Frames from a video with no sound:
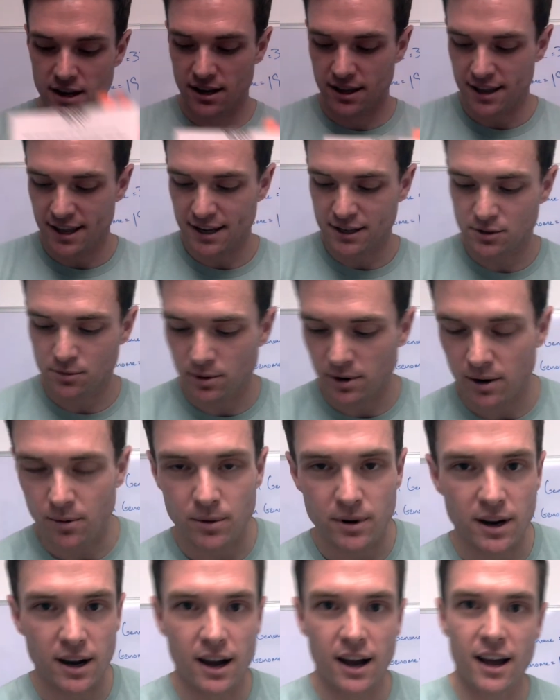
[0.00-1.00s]
That's why
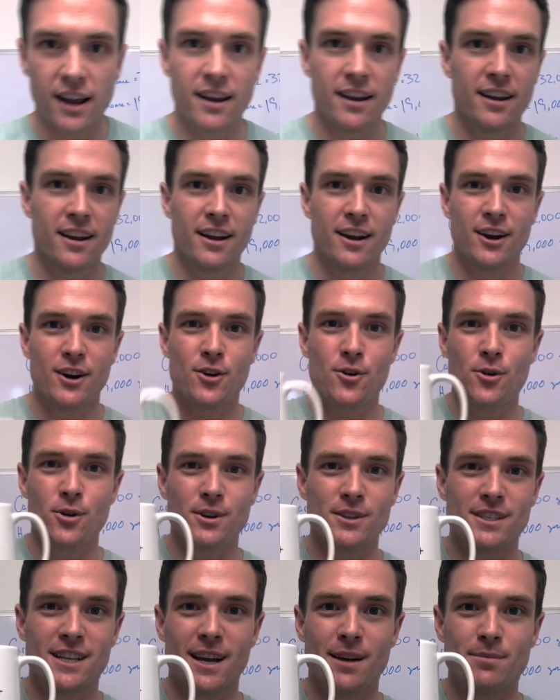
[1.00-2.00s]
we got
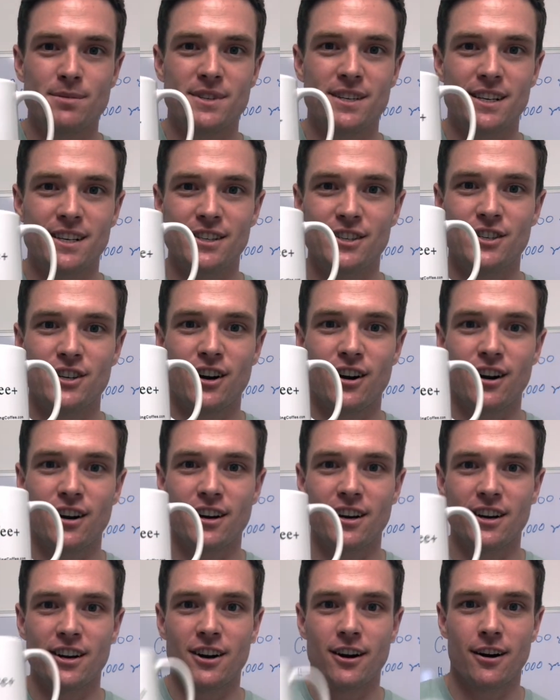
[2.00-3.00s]
cordyceps and
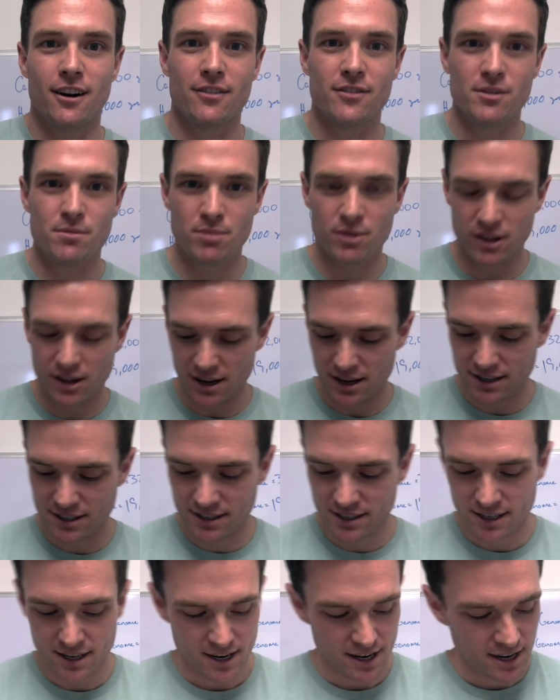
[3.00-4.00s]
chaga and coffee
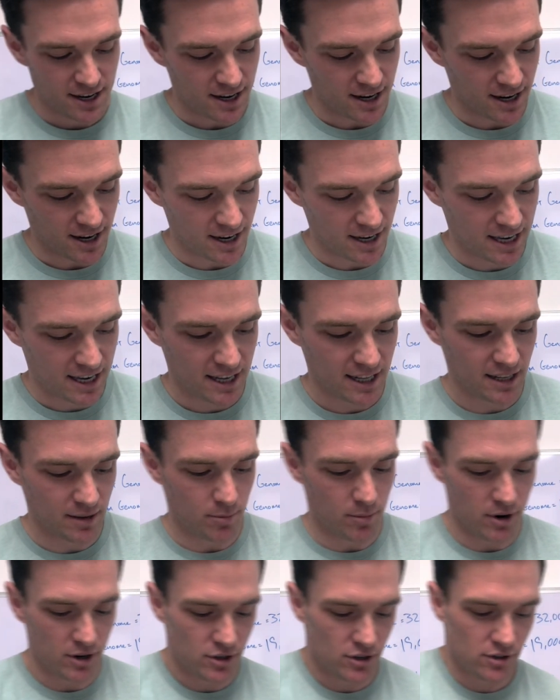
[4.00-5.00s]
plus. Healing
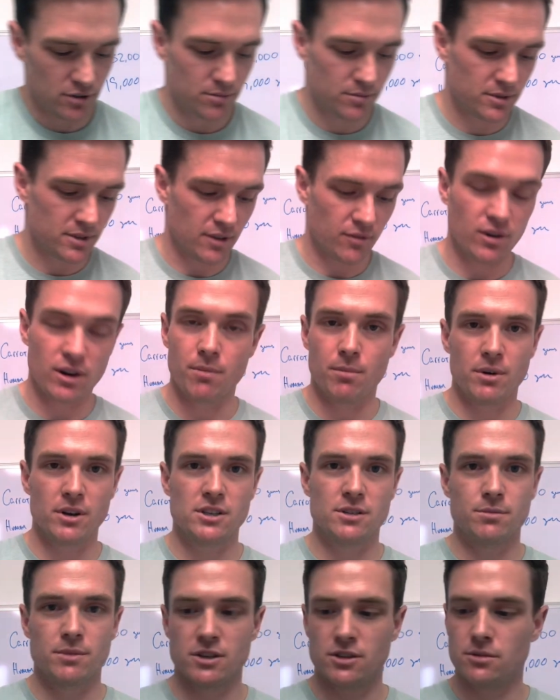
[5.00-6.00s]
mushrooms, I've read a bunch
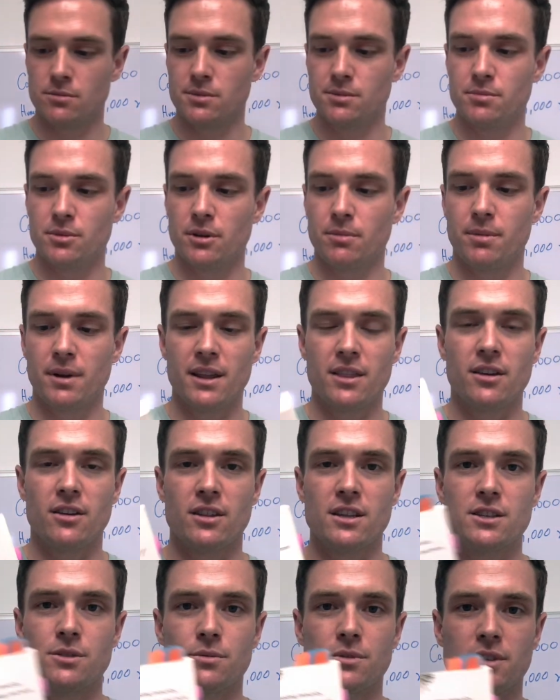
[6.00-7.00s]
of mushrooms book, but I thought
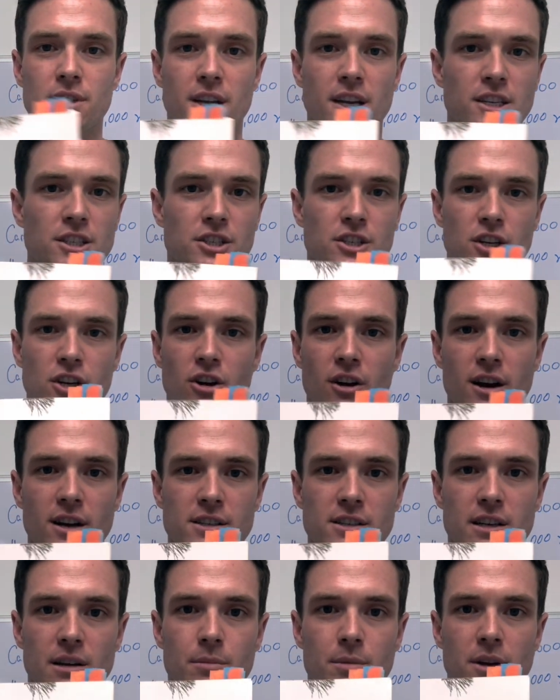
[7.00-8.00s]
this one's like just a great
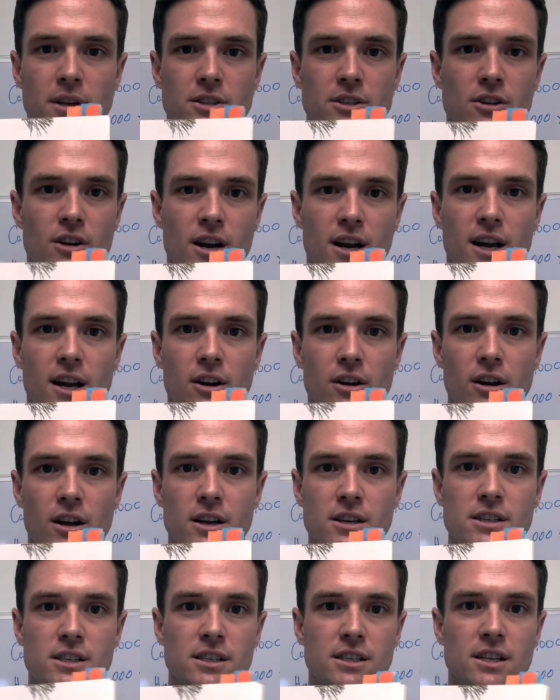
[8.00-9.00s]
summary. It's a great
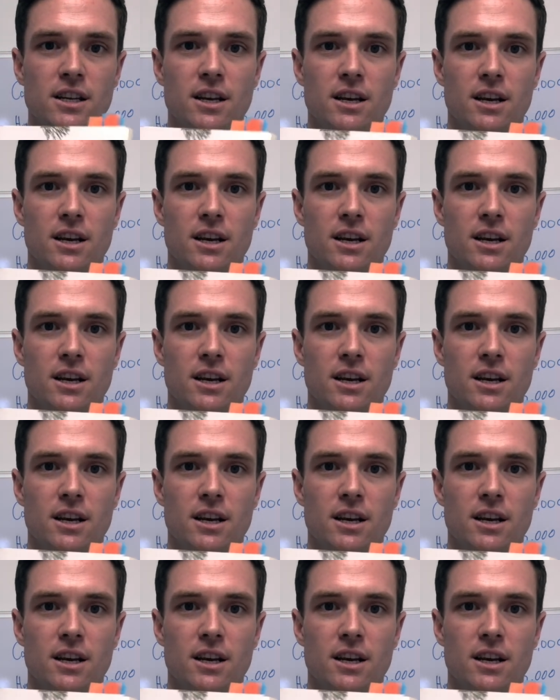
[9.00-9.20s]
introduction.